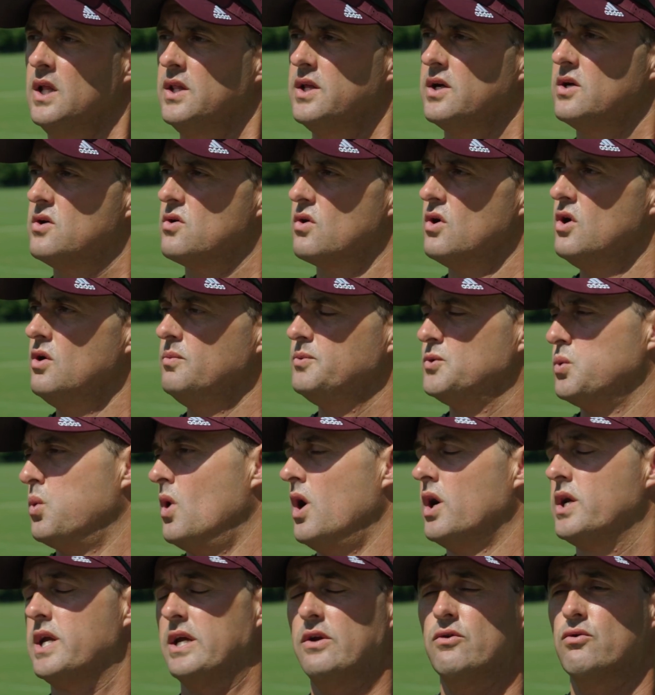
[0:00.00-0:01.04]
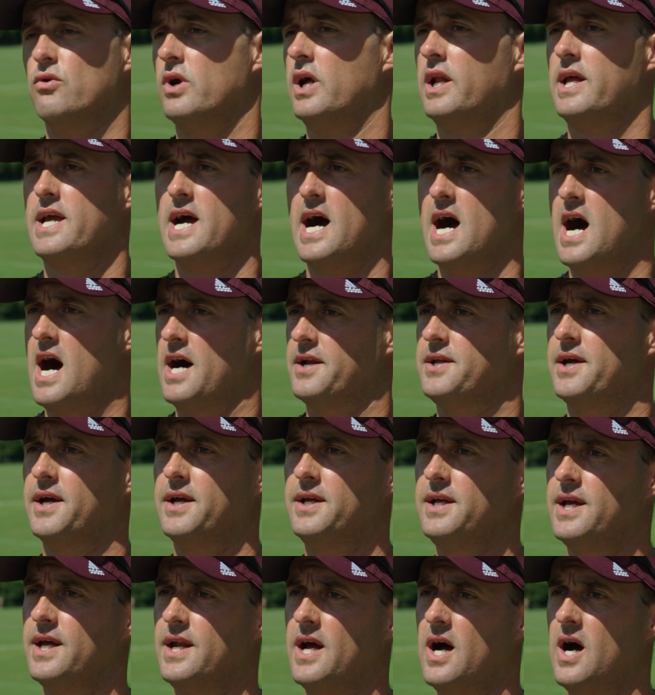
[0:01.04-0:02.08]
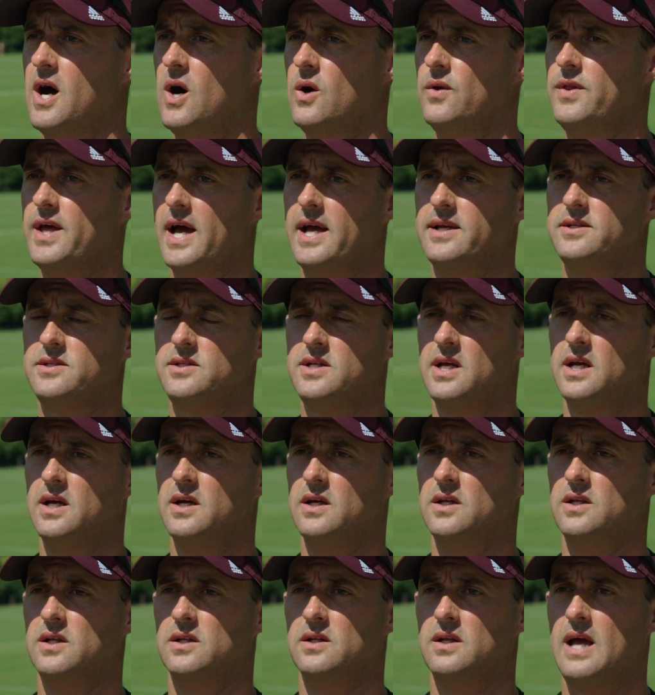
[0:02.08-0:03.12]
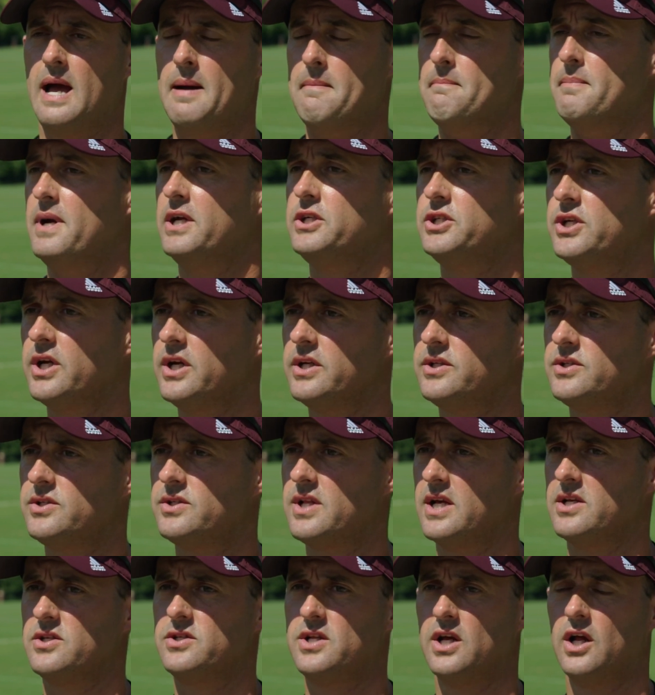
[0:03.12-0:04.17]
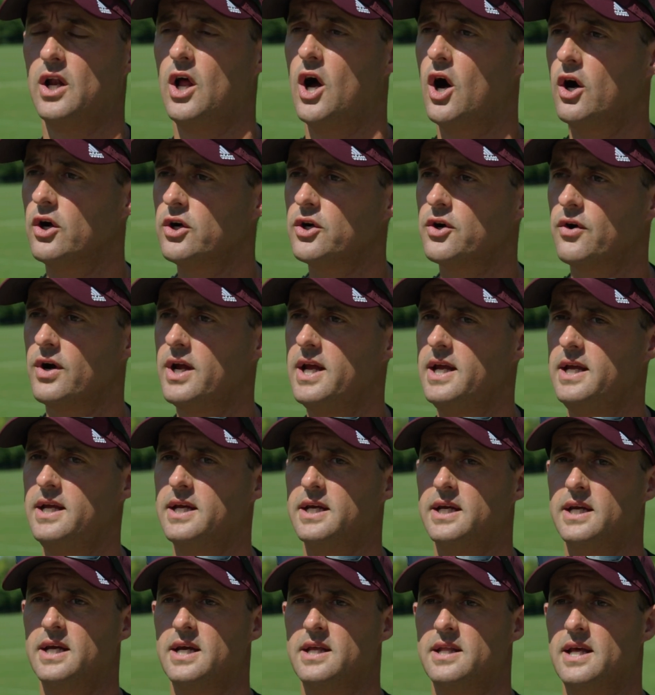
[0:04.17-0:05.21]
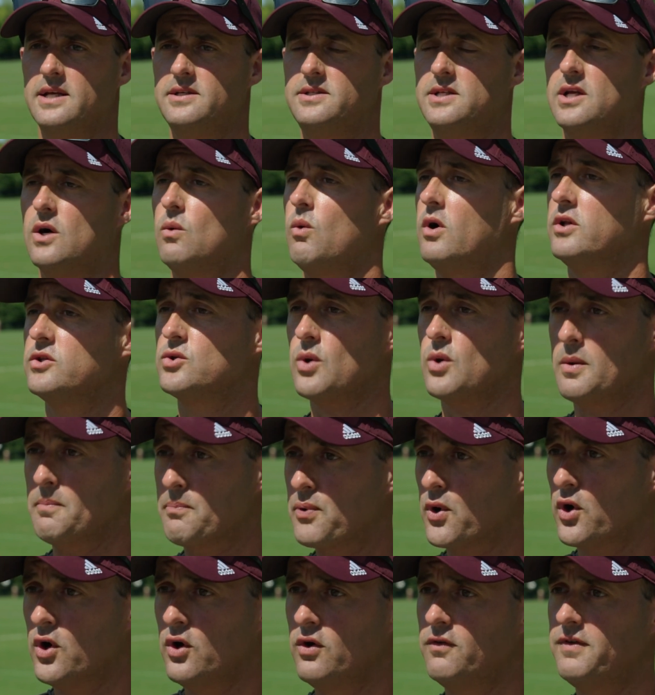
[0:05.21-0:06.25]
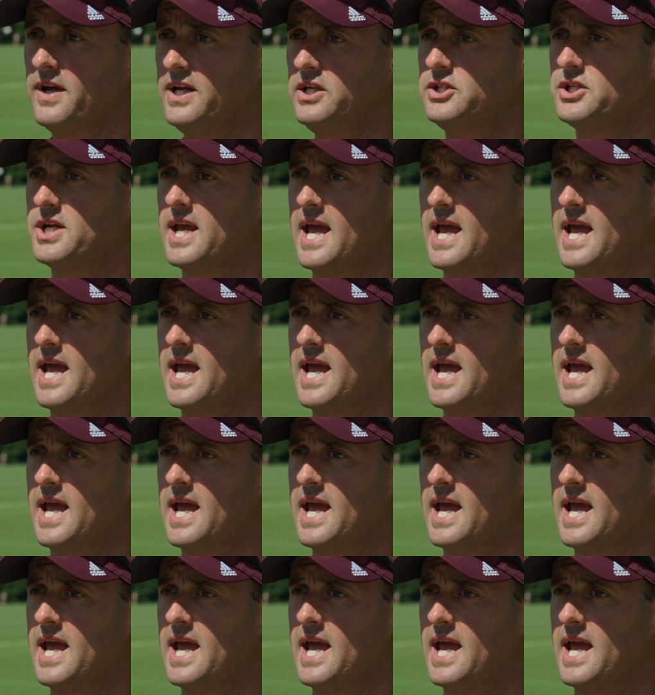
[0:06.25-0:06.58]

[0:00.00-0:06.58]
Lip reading: The group's working really hard. You know, they're still ambitious. They're still hungry. They still want to improve each